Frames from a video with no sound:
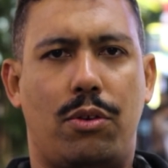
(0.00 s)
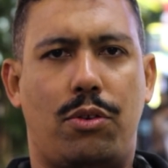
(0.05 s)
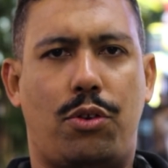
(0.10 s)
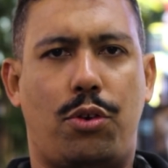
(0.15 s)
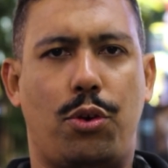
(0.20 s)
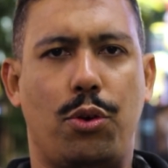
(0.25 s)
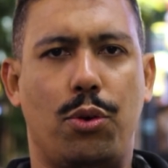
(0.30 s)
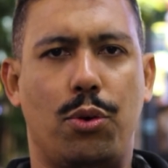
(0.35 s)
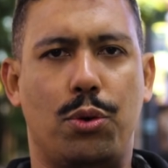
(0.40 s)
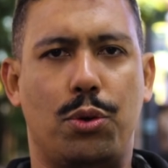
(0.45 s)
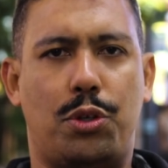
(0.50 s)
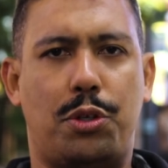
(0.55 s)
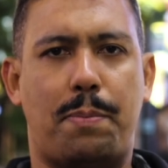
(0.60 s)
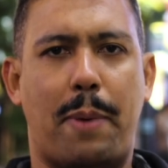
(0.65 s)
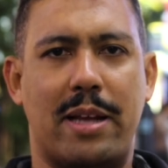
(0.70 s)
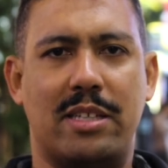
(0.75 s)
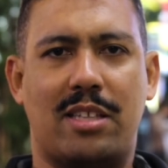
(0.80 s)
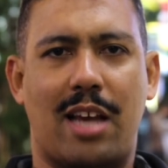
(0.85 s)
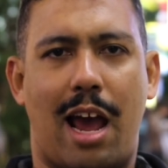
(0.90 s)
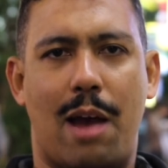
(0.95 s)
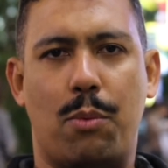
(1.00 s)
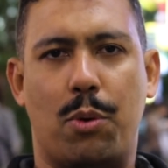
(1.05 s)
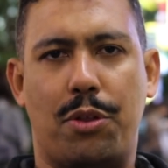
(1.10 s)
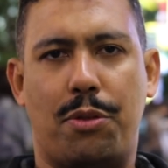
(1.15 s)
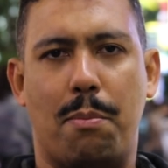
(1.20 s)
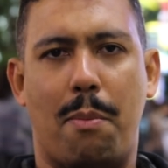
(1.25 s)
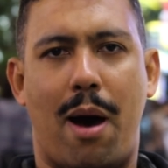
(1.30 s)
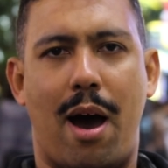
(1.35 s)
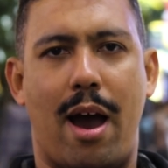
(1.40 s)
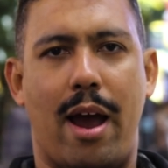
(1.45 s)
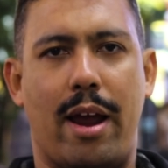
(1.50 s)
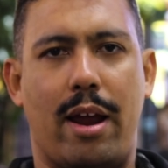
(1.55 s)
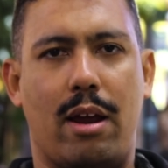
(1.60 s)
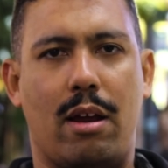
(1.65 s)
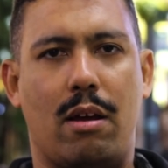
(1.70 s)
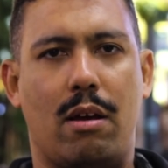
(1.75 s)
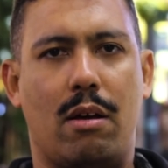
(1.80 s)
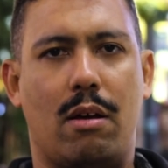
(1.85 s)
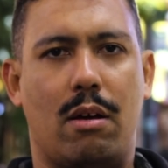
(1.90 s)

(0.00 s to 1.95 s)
to spend time with my